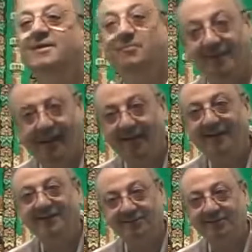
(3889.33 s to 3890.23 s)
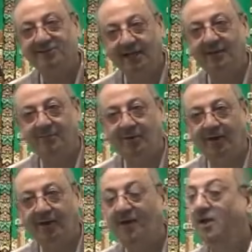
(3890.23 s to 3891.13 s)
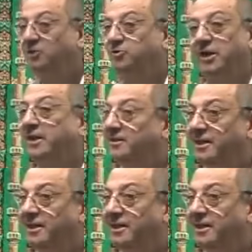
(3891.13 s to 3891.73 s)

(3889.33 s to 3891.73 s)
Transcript: Bilal is the Sahibul Hal. So in